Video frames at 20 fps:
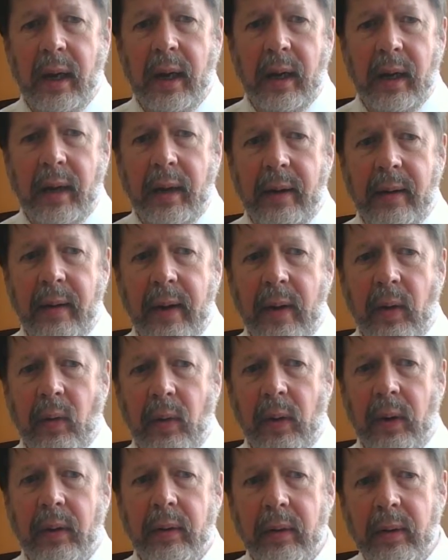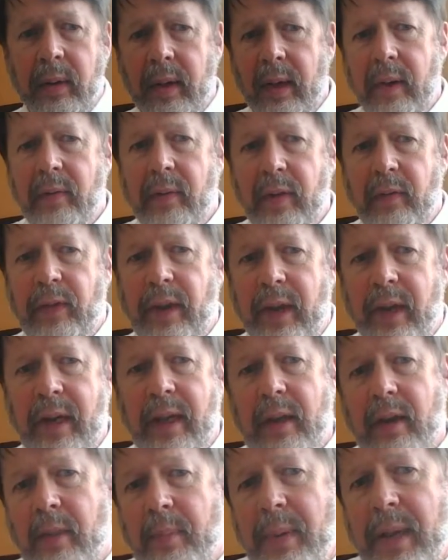or even if they can
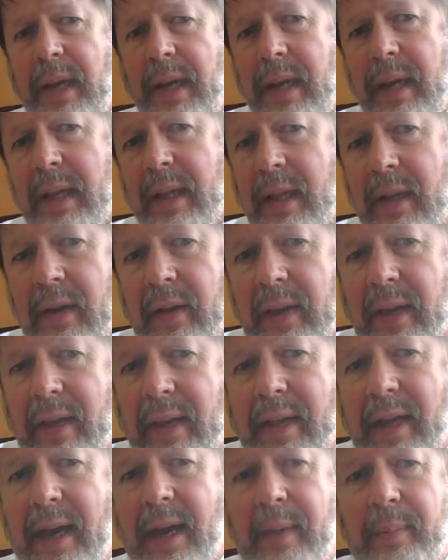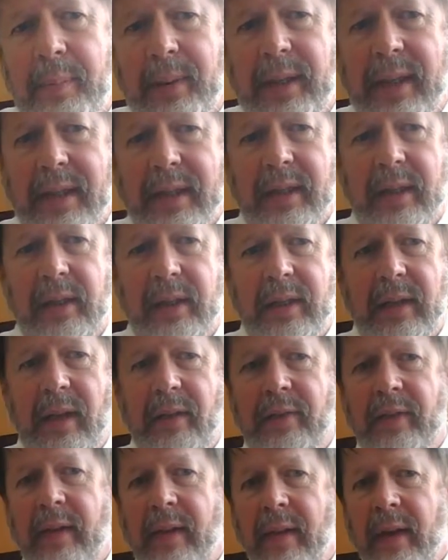get their pinky in there like that, but that's a little
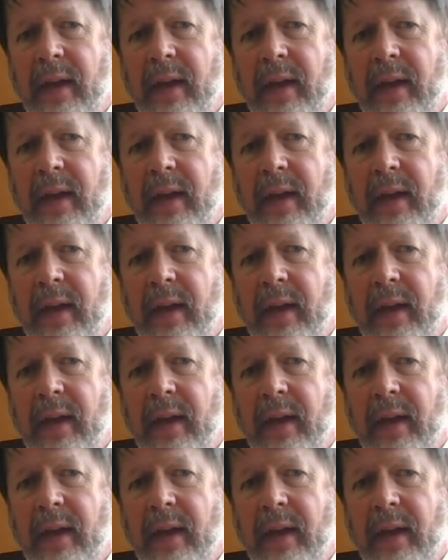tough.